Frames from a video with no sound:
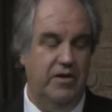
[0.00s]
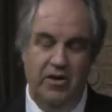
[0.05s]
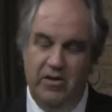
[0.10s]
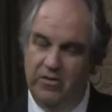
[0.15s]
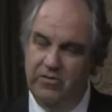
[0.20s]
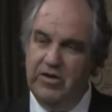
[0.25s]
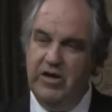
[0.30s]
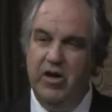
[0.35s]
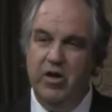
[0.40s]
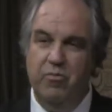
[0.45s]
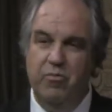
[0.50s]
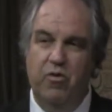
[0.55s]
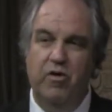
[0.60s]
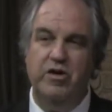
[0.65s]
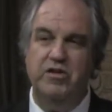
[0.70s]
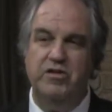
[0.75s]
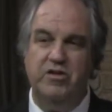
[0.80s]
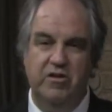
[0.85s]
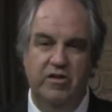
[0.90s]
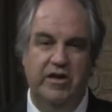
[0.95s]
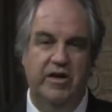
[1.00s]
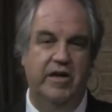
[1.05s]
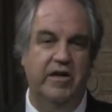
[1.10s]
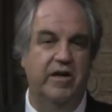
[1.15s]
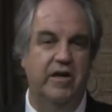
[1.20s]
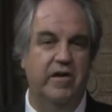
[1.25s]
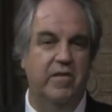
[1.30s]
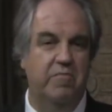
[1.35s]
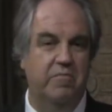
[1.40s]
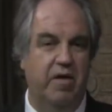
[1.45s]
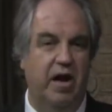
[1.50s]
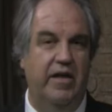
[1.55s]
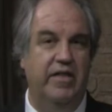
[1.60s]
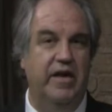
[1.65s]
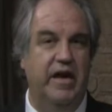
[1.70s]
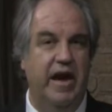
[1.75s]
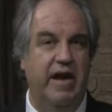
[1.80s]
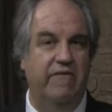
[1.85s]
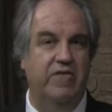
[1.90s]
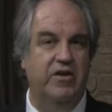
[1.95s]
No, the airport is cleaned by
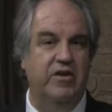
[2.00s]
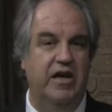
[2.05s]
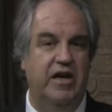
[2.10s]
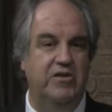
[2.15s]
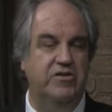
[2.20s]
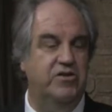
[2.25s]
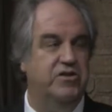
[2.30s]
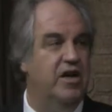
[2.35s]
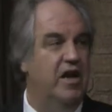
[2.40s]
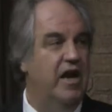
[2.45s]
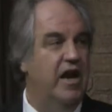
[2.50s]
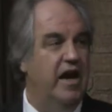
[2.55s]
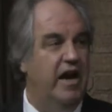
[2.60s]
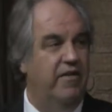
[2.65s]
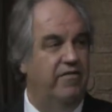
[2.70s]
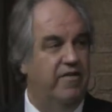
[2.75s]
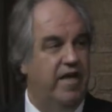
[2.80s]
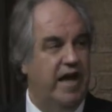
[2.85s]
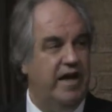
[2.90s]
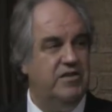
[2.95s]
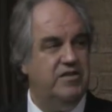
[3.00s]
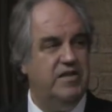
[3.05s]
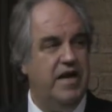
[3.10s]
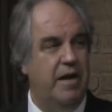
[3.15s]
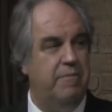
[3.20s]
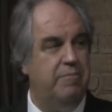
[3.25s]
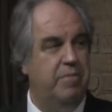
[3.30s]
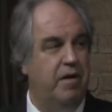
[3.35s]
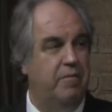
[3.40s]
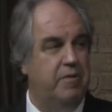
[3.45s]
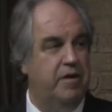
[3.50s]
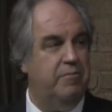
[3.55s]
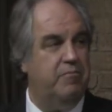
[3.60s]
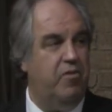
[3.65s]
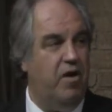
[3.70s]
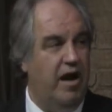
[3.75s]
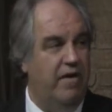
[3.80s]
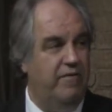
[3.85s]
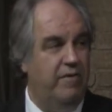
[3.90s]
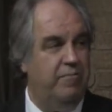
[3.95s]
the advertisers. And that's that
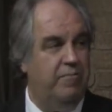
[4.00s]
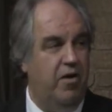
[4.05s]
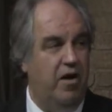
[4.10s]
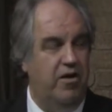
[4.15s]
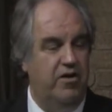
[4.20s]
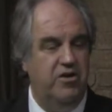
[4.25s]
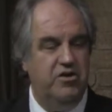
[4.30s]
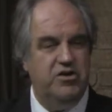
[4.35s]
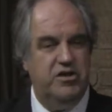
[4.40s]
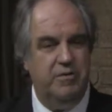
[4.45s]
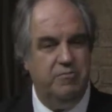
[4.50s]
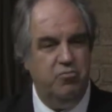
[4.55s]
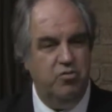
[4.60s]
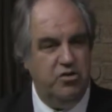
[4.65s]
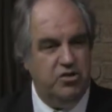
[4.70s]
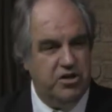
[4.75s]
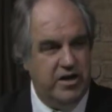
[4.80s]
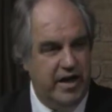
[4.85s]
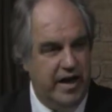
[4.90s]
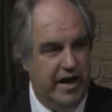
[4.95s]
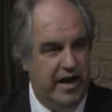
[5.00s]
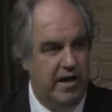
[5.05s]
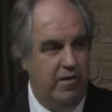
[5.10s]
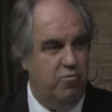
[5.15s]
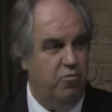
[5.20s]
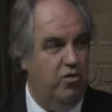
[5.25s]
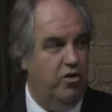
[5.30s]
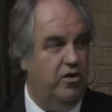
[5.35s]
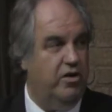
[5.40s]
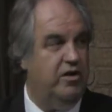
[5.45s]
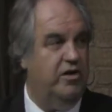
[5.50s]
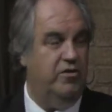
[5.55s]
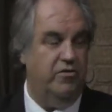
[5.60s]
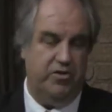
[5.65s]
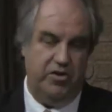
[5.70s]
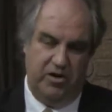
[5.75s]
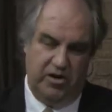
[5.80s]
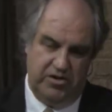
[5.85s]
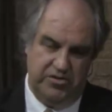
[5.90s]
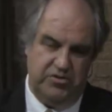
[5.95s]
public-private partnership which can work. You
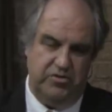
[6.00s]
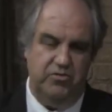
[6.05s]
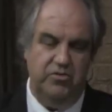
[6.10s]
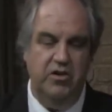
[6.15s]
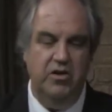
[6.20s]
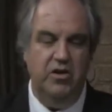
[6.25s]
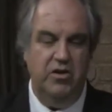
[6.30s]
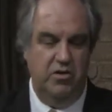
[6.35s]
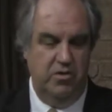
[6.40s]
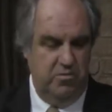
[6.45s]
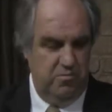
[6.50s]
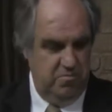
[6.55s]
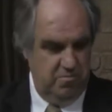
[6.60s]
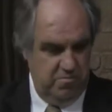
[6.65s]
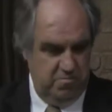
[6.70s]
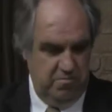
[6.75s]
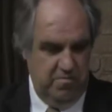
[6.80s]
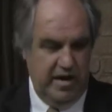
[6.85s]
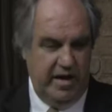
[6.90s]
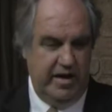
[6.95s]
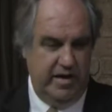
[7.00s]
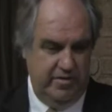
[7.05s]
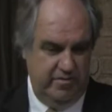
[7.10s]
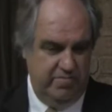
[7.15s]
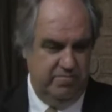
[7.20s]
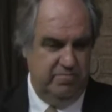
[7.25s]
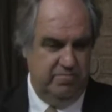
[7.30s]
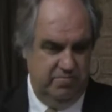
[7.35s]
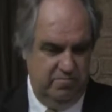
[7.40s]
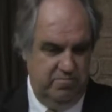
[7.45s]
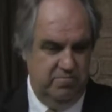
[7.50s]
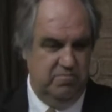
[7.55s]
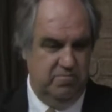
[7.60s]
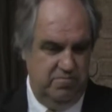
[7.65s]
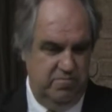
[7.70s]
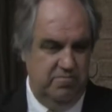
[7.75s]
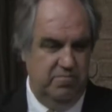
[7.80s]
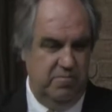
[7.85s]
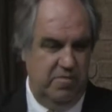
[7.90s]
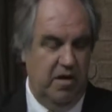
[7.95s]
can also make it
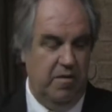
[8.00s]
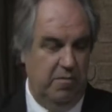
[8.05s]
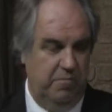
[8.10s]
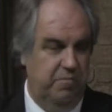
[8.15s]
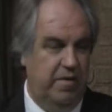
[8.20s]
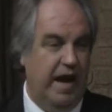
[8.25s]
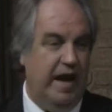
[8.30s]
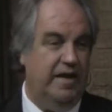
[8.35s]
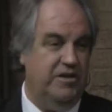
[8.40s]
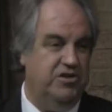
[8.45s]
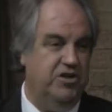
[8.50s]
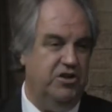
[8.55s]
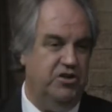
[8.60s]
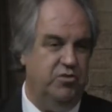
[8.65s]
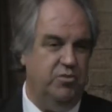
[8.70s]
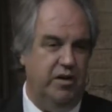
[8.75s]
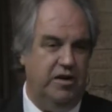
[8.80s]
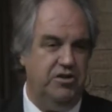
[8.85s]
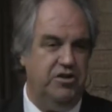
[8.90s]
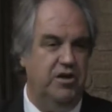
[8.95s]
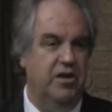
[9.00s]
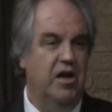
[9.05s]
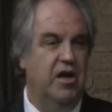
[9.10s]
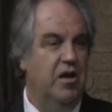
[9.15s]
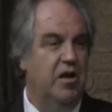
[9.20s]
a bad situation.